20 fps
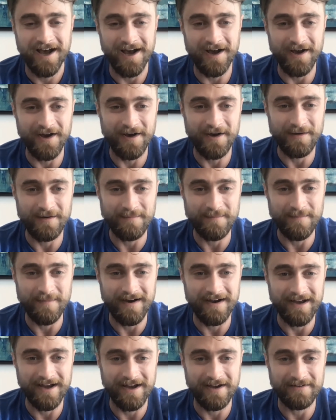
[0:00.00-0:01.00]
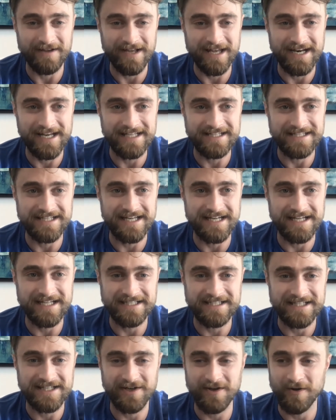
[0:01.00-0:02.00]
It
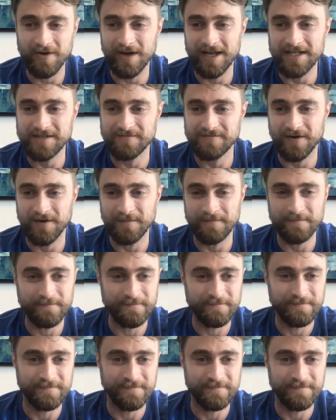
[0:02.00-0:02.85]
is a lot less fun.